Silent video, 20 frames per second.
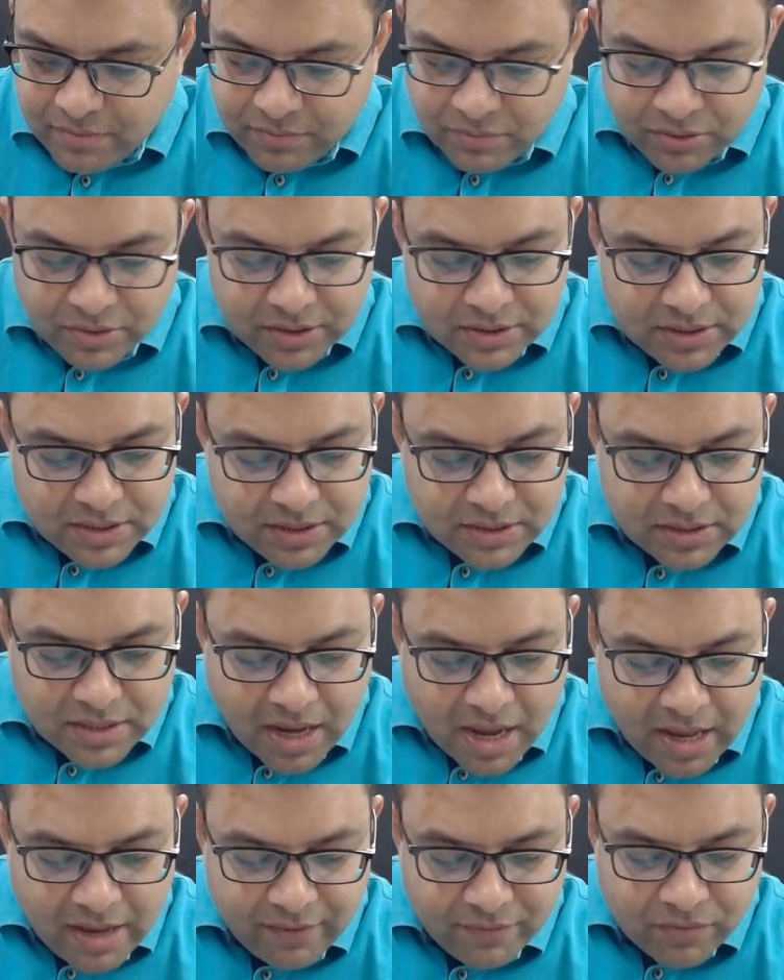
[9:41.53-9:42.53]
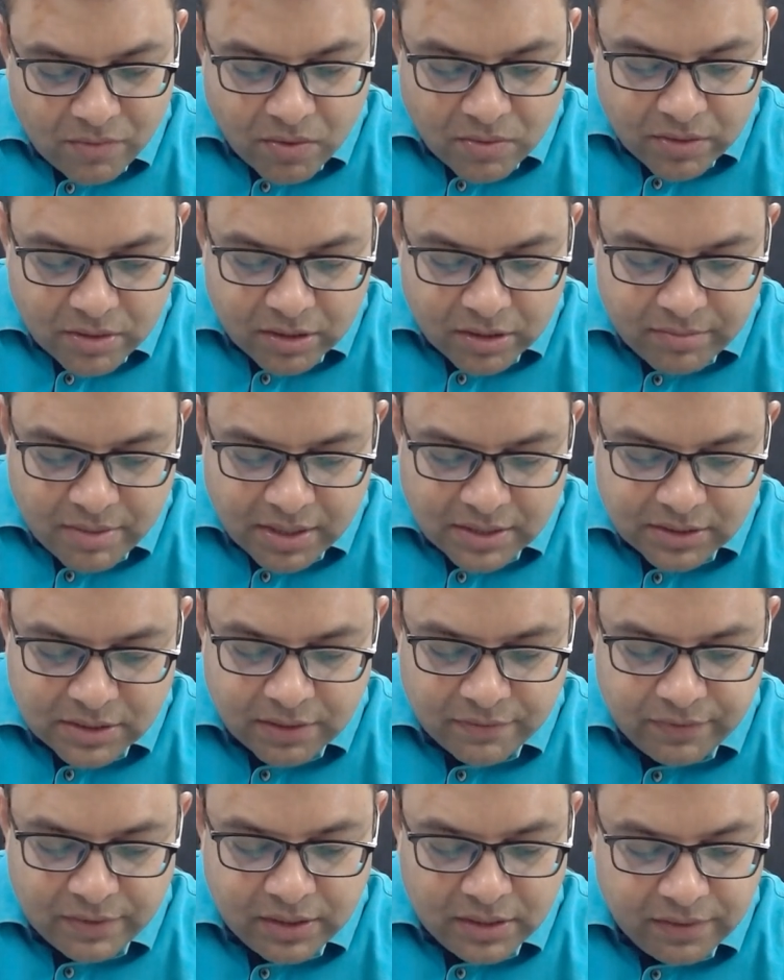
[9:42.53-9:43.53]
buddha says i have conquered
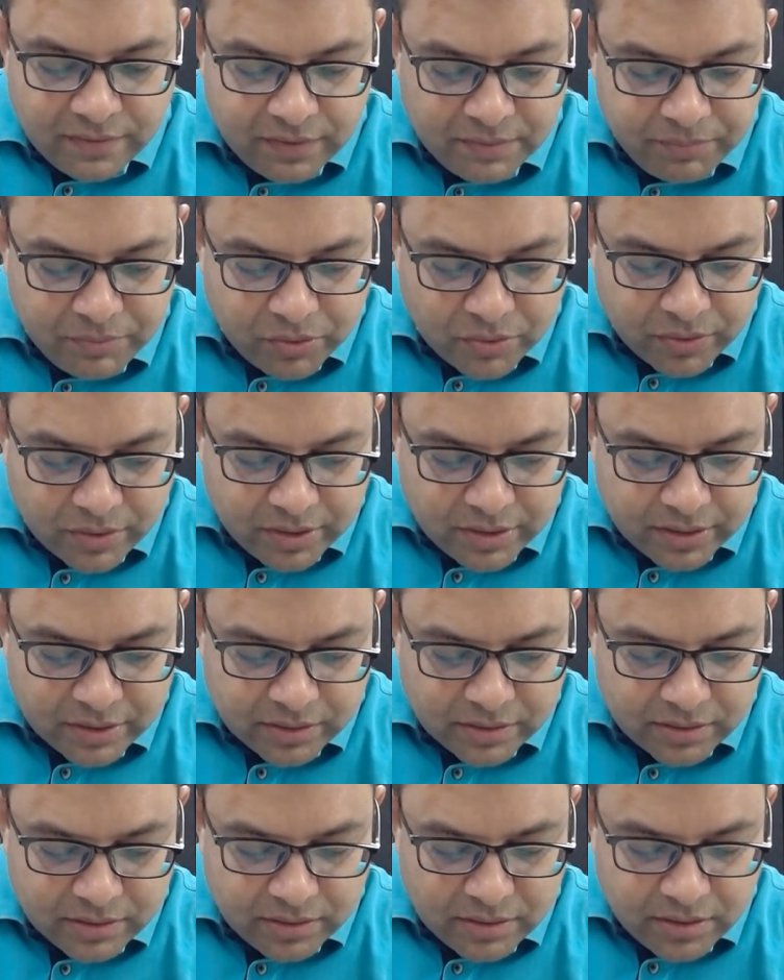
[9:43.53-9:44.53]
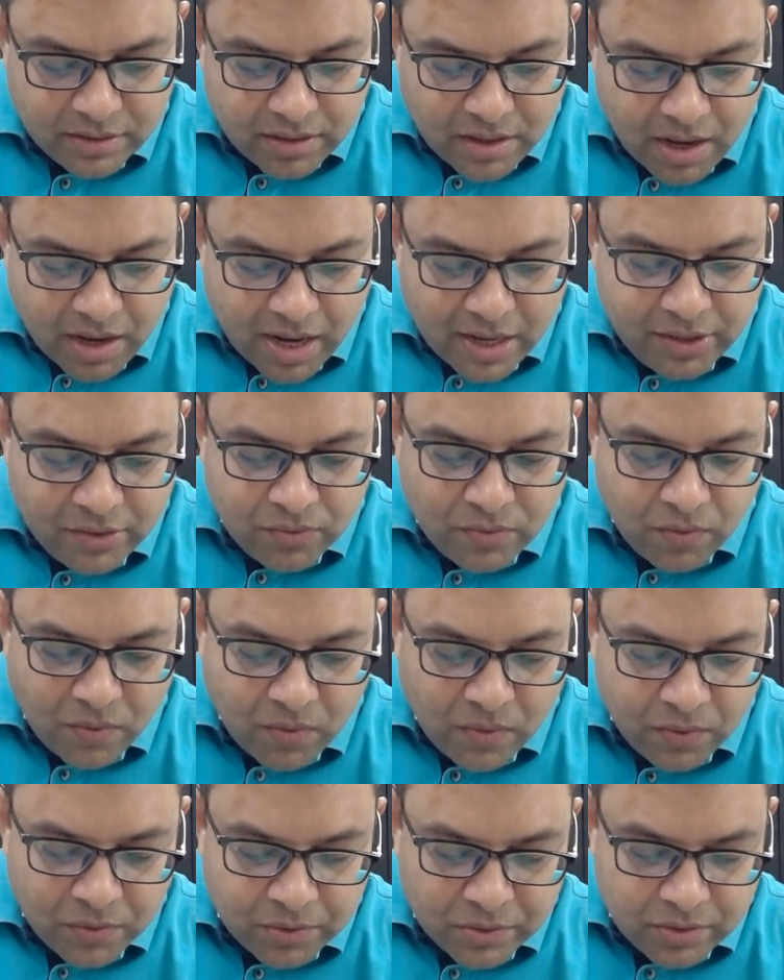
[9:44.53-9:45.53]
myself and live in purity I know
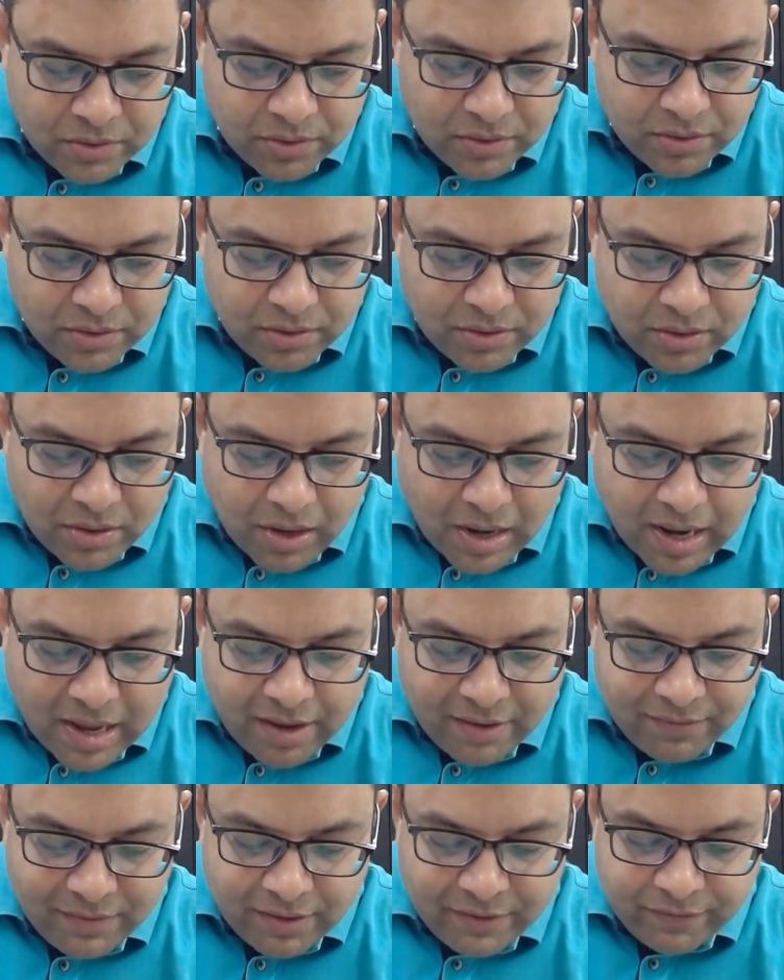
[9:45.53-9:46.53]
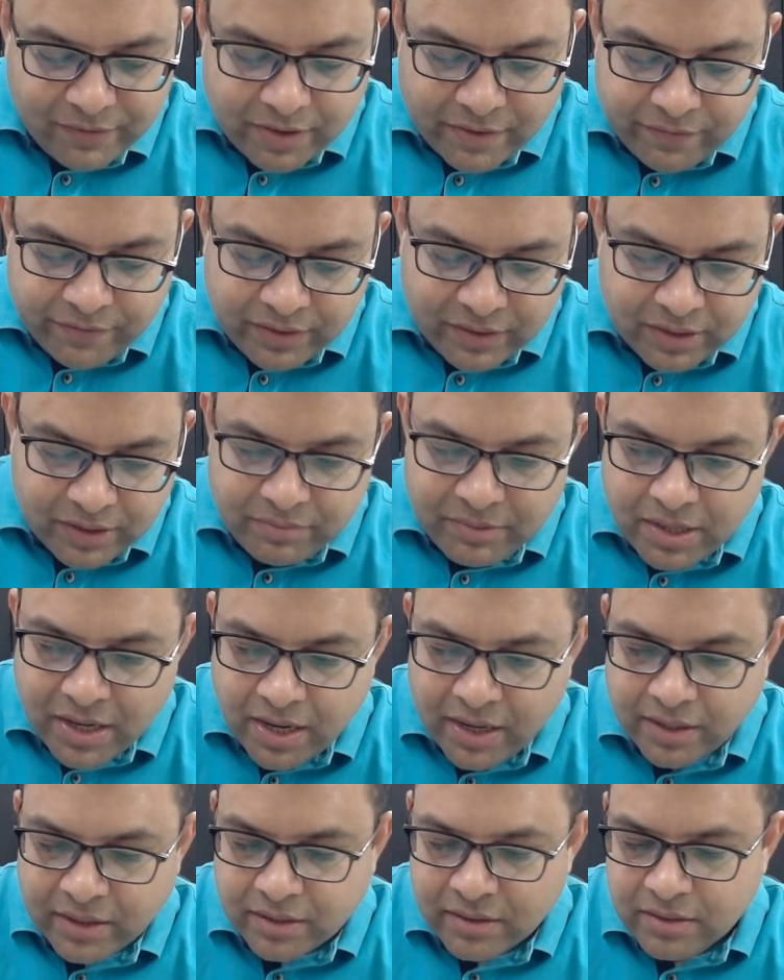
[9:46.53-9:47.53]
all. I have left everything
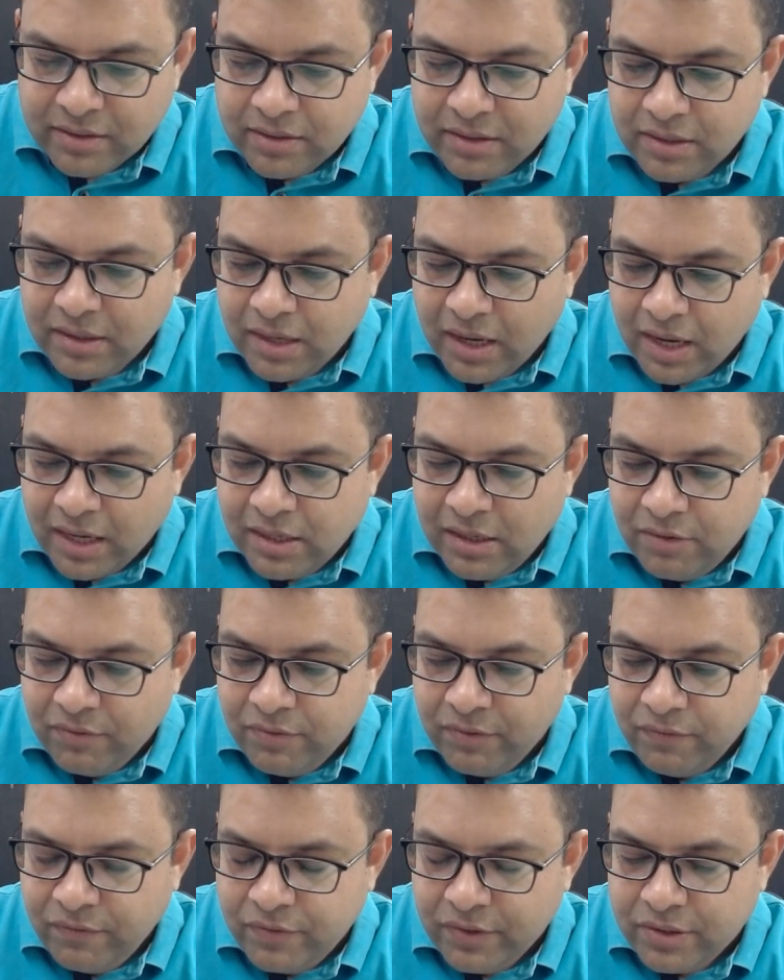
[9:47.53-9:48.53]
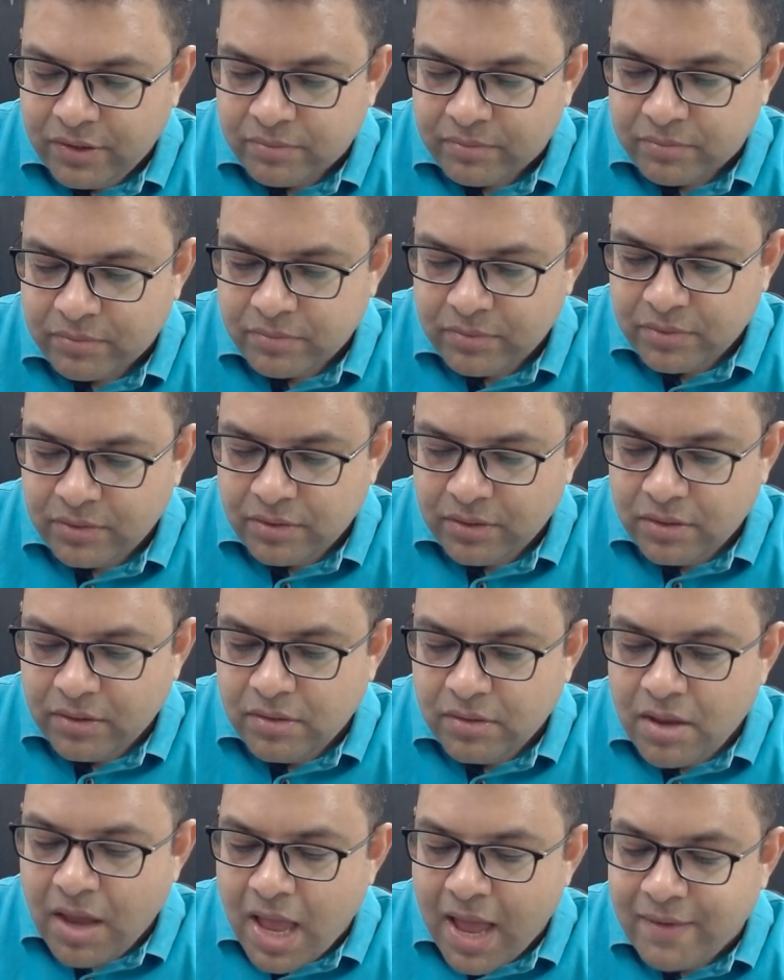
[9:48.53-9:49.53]
behind and live in freedom.
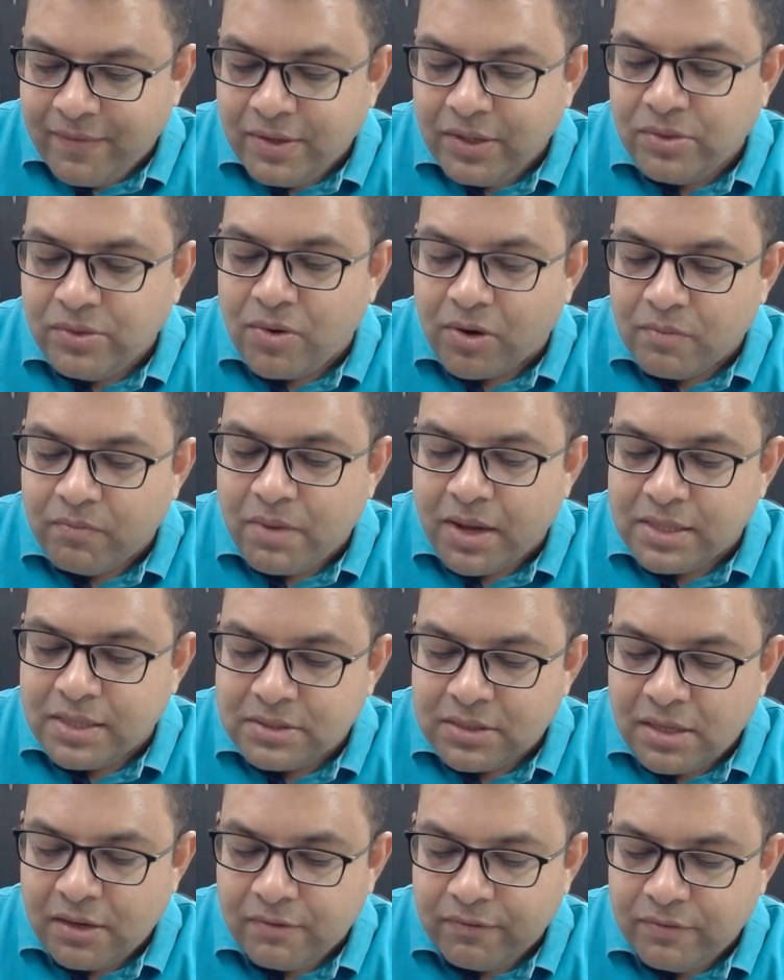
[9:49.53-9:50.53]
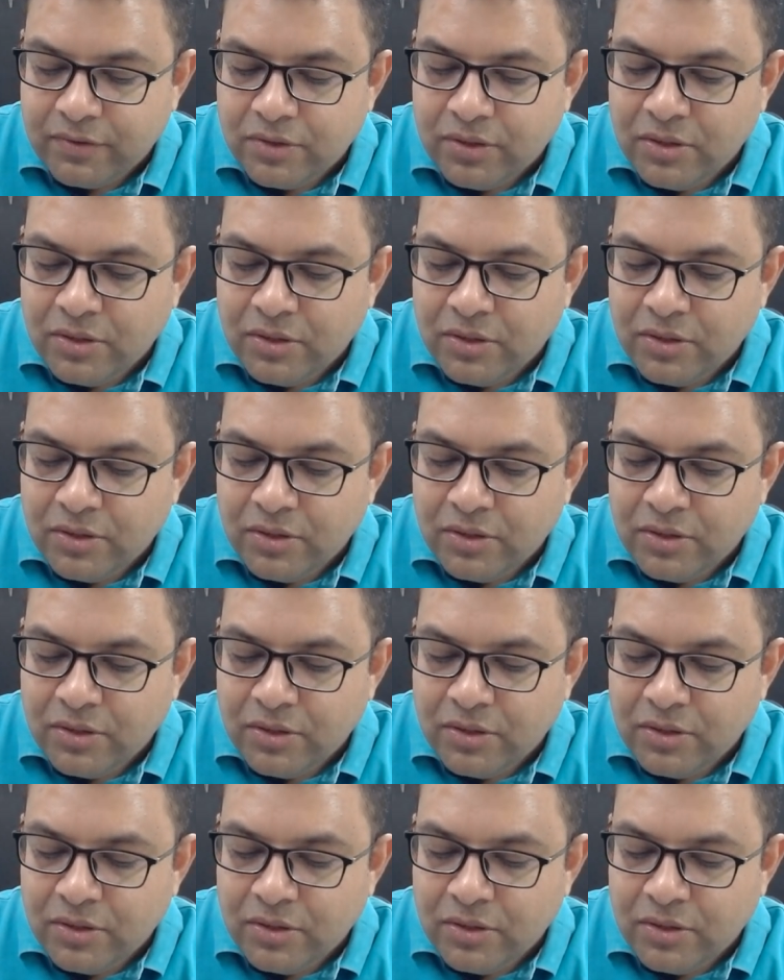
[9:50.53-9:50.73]
Having taught myself,